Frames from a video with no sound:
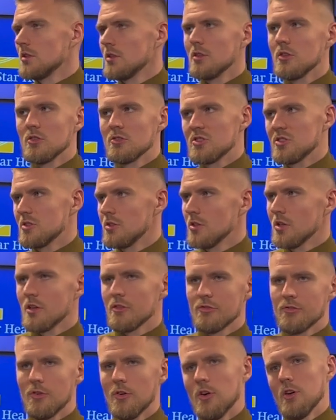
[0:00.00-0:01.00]
you know, just looking
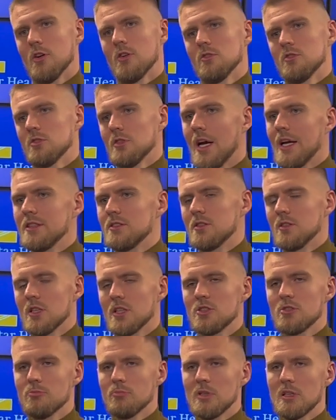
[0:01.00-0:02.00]
for those
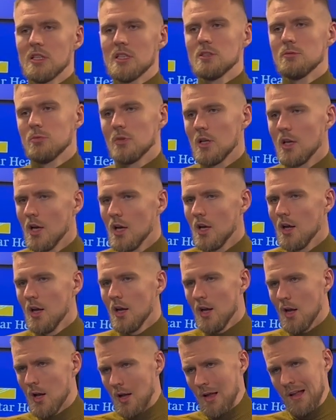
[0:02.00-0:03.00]
isolation plays, but
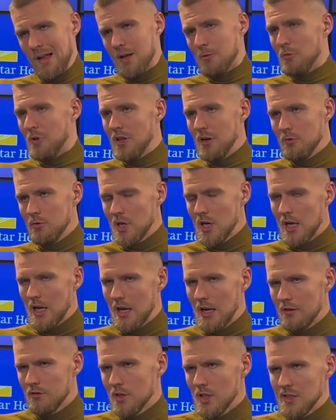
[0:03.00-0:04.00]
but then we gotta
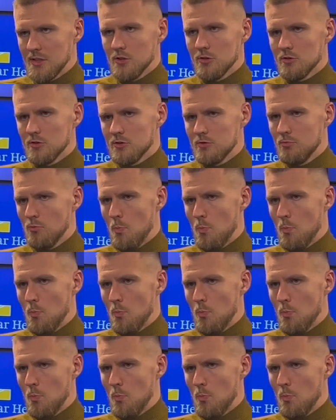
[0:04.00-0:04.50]
have like those